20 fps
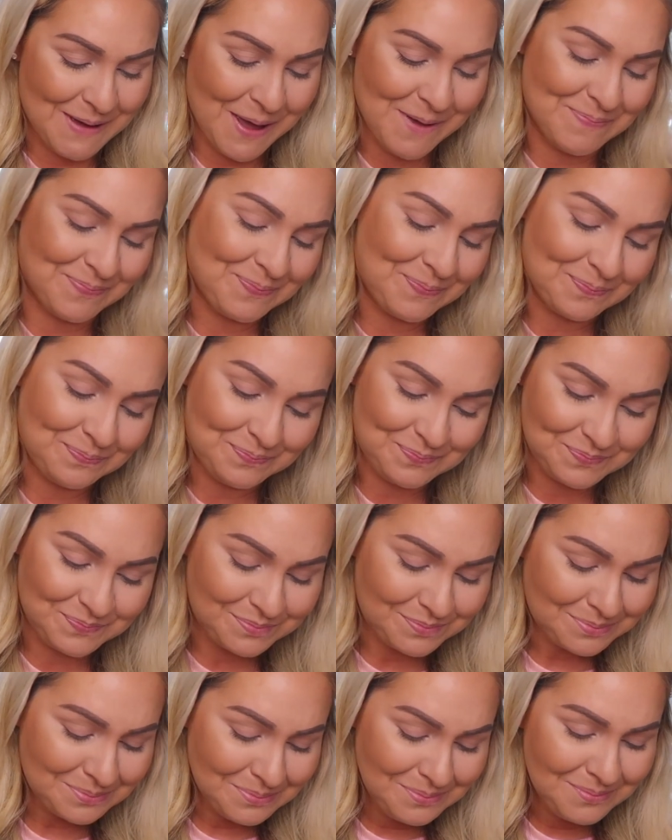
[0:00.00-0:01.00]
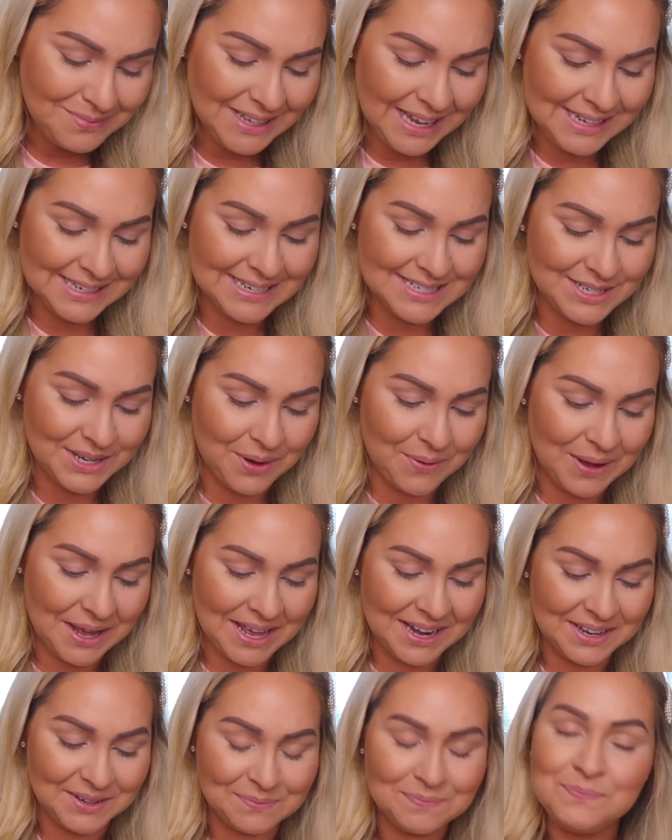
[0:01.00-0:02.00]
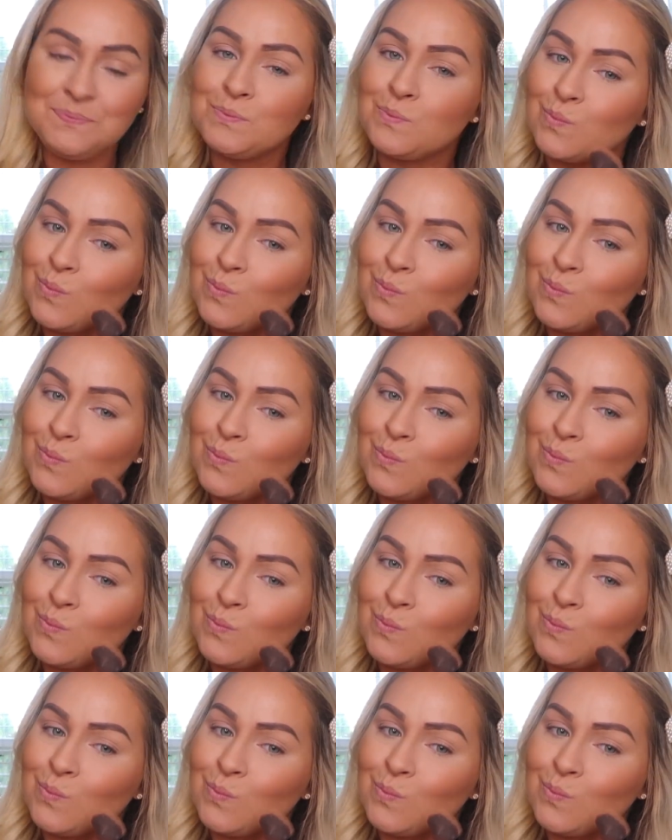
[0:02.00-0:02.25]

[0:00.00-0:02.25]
but I need to go ahead and